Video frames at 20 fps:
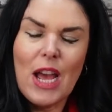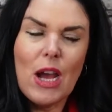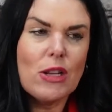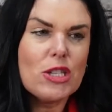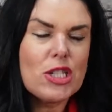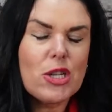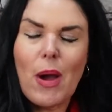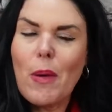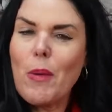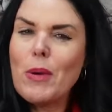
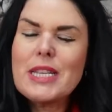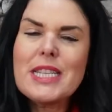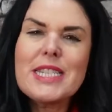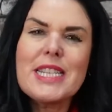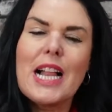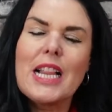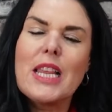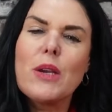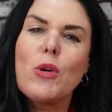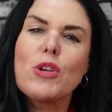So I want to
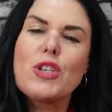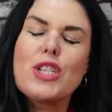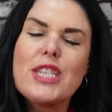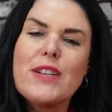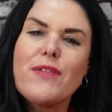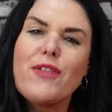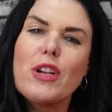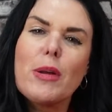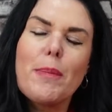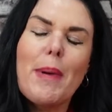tell you what's
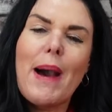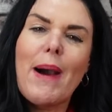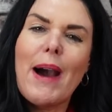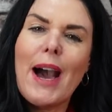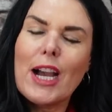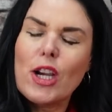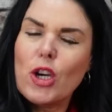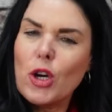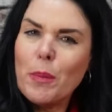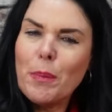different about
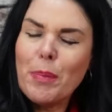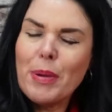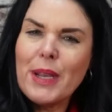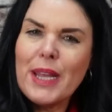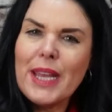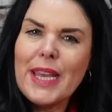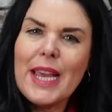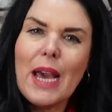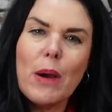our company